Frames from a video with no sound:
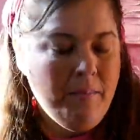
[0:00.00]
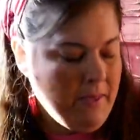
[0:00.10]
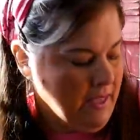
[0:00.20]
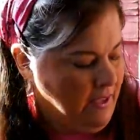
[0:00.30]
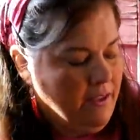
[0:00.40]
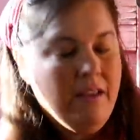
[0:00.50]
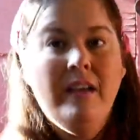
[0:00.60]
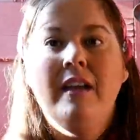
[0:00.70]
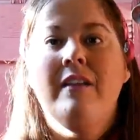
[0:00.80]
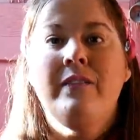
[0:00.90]
me.
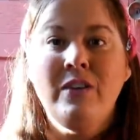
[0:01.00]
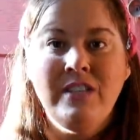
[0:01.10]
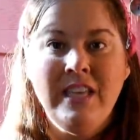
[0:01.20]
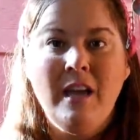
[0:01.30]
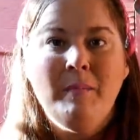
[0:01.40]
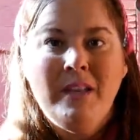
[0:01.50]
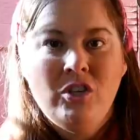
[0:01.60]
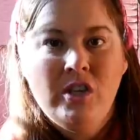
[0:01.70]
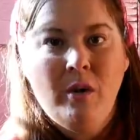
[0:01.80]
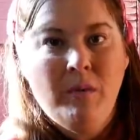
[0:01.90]
First thing I'm going to
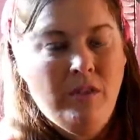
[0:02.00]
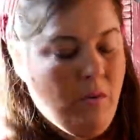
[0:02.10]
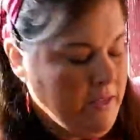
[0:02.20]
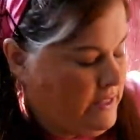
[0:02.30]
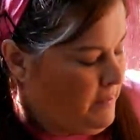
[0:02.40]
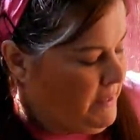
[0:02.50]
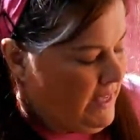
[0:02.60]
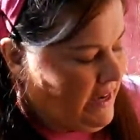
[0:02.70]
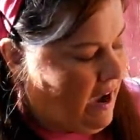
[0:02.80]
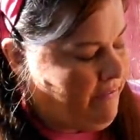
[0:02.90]
share with you is something
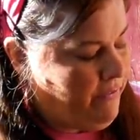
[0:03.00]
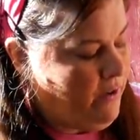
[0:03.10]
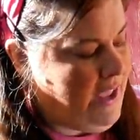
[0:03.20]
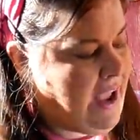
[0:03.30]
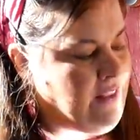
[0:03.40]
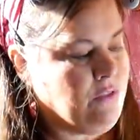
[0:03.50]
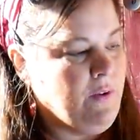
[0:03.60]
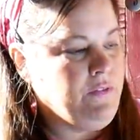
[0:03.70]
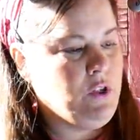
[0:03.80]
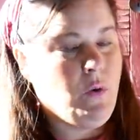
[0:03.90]
I got free at the
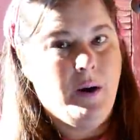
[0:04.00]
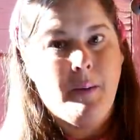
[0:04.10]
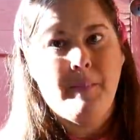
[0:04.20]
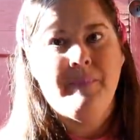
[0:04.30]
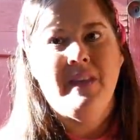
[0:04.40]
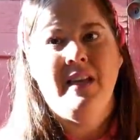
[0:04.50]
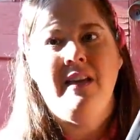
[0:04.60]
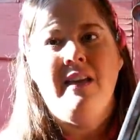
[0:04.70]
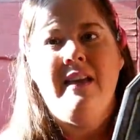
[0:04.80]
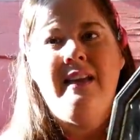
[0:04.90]
thrift store.
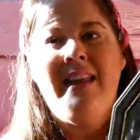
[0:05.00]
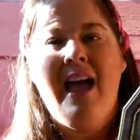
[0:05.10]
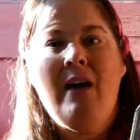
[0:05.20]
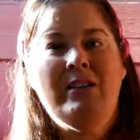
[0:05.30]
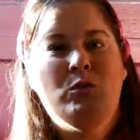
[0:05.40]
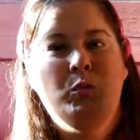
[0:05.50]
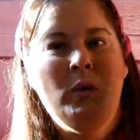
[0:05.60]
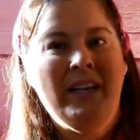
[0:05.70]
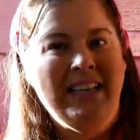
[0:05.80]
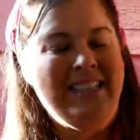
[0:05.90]
Now, it's
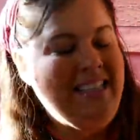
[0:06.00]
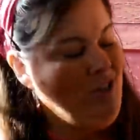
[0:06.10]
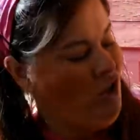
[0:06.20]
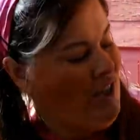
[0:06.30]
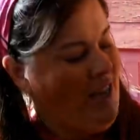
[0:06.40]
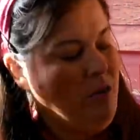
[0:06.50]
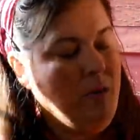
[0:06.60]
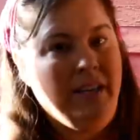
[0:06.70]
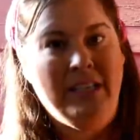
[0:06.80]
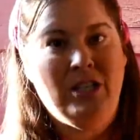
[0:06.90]
really dingy and
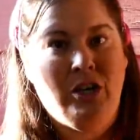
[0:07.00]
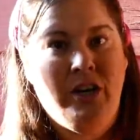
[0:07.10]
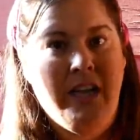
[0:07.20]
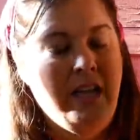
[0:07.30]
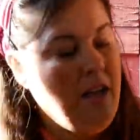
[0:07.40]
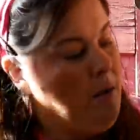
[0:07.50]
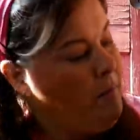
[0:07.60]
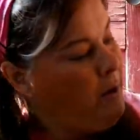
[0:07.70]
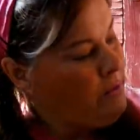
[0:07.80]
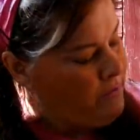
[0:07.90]
really dirty,
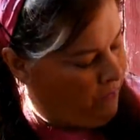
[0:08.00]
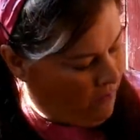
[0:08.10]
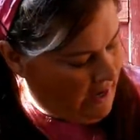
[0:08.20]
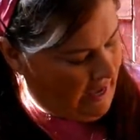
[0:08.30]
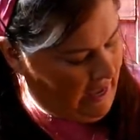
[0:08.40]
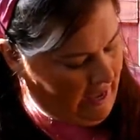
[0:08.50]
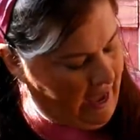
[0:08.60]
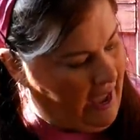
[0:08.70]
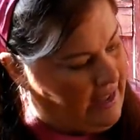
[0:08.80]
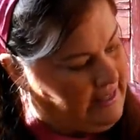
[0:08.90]
but it was free
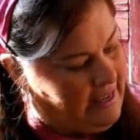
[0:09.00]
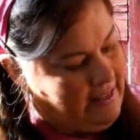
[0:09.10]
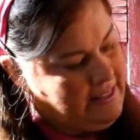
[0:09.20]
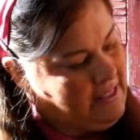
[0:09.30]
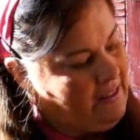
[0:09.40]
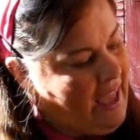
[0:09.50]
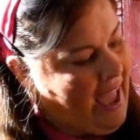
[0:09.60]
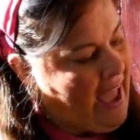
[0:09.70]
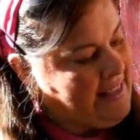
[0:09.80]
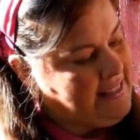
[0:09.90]
and it's
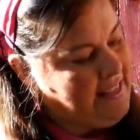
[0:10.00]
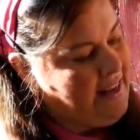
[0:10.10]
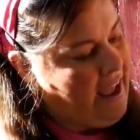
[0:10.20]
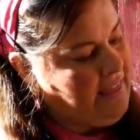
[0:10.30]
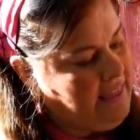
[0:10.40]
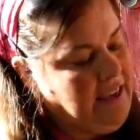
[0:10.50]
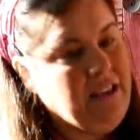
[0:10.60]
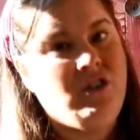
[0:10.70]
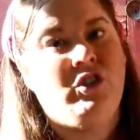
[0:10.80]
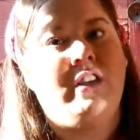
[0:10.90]
glass and I think
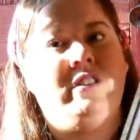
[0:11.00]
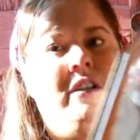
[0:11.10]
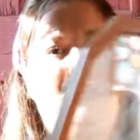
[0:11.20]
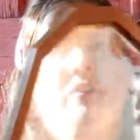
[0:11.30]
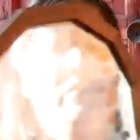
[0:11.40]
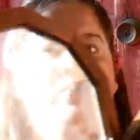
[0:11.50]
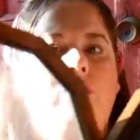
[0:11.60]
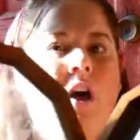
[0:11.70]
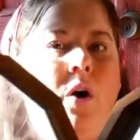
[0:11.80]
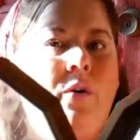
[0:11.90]
it's just
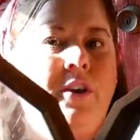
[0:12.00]
so